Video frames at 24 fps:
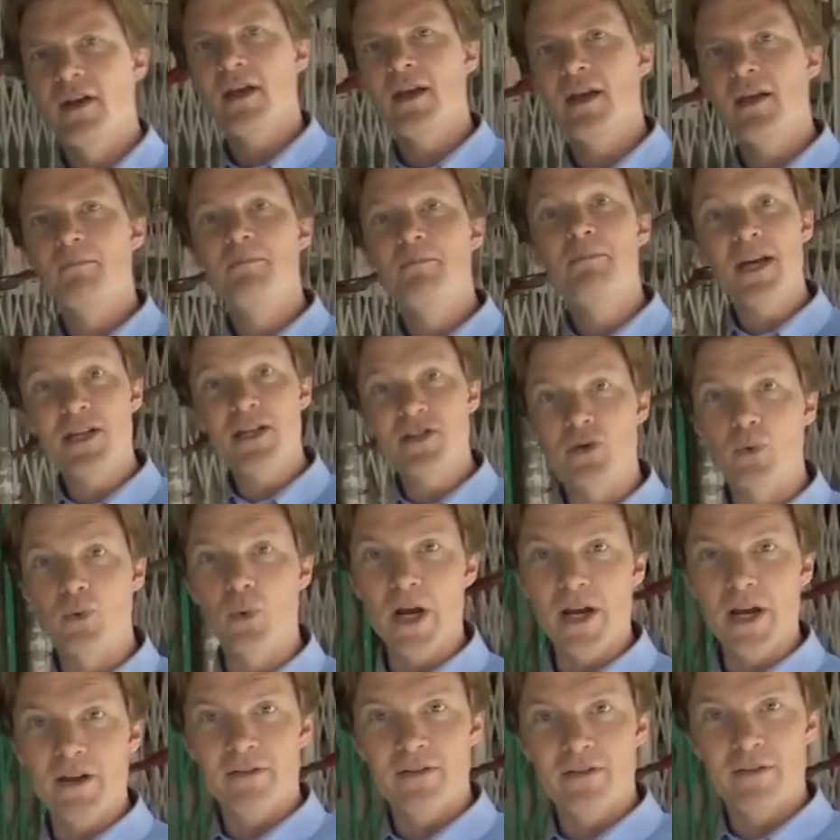in better
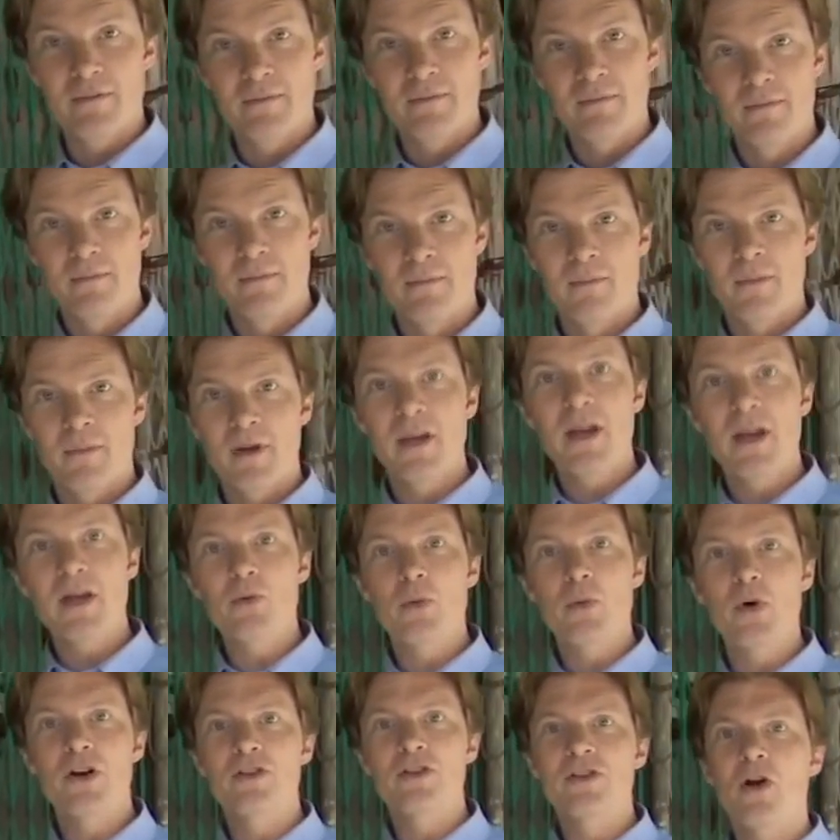ways. In other
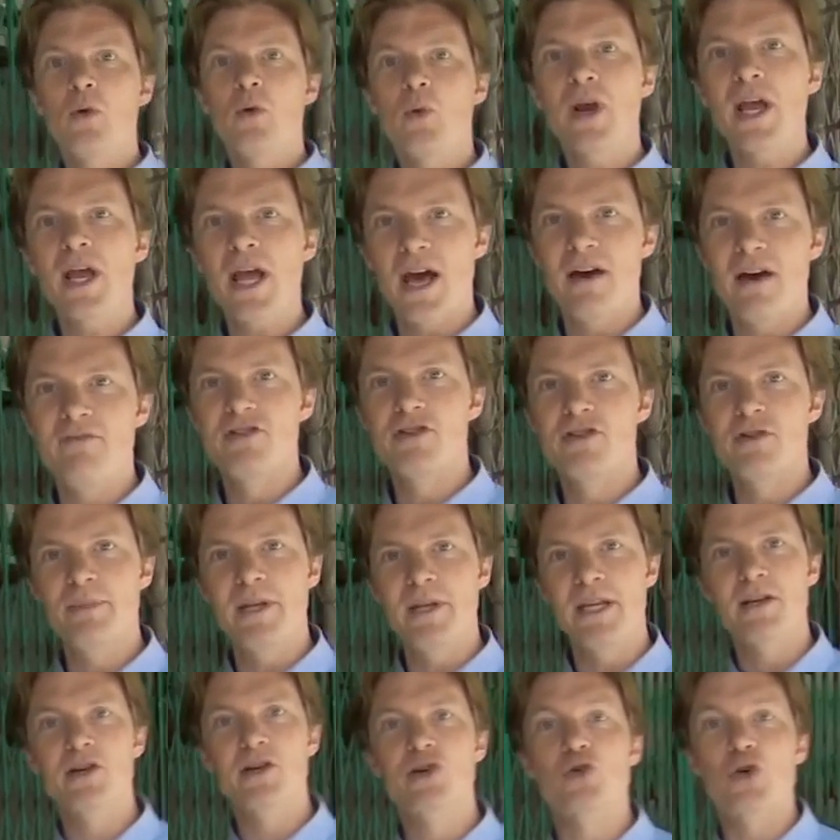words, we have to
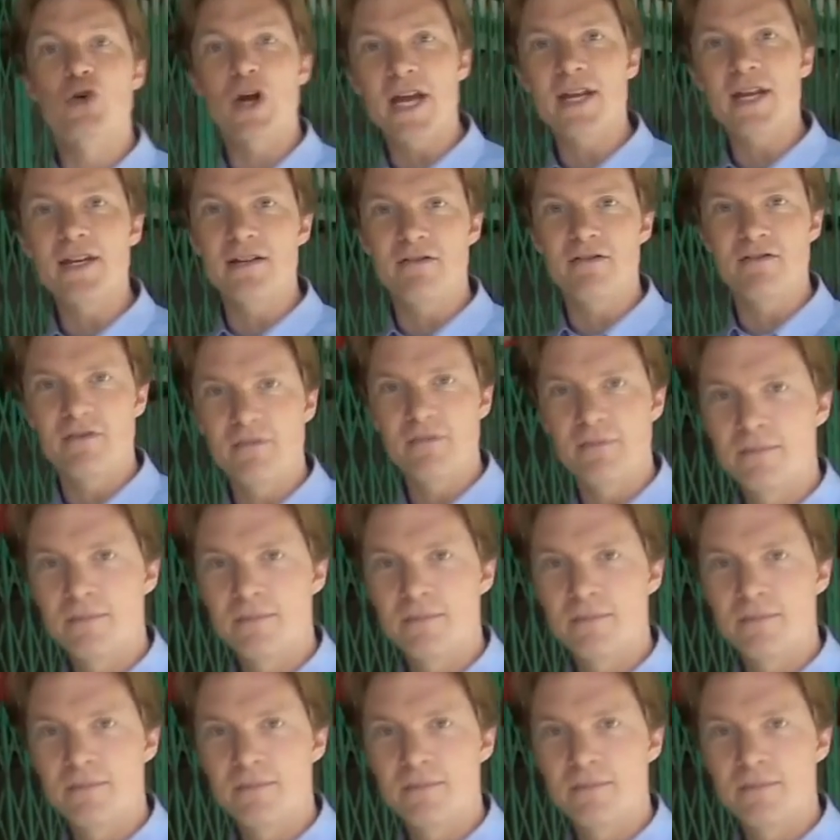be creative.